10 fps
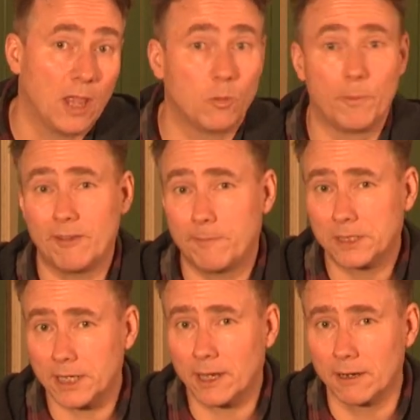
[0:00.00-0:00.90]
will be of
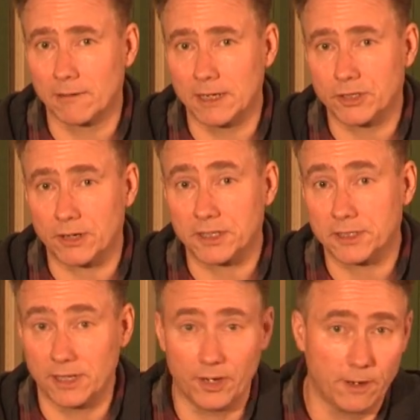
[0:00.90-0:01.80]
particular interest
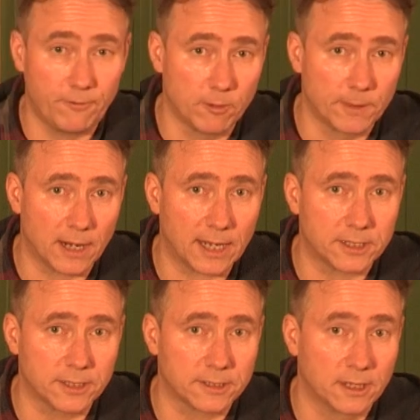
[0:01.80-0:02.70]
to uniform
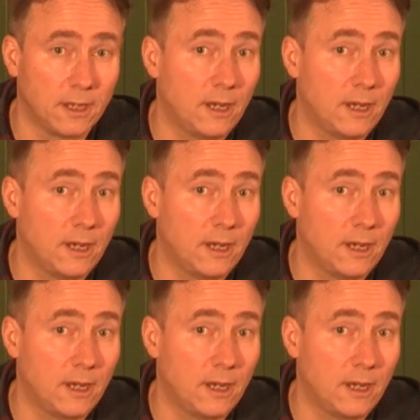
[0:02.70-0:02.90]
collectors,